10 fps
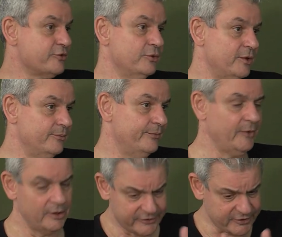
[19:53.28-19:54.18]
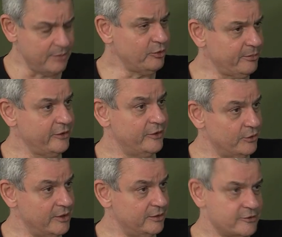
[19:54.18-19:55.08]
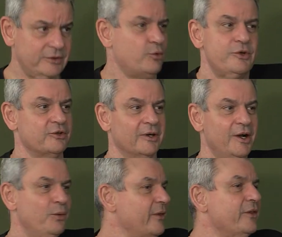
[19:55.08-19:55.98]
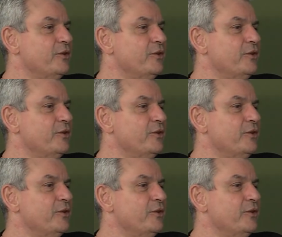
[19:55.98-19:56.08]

of story. Same with my theory. It's not a question whether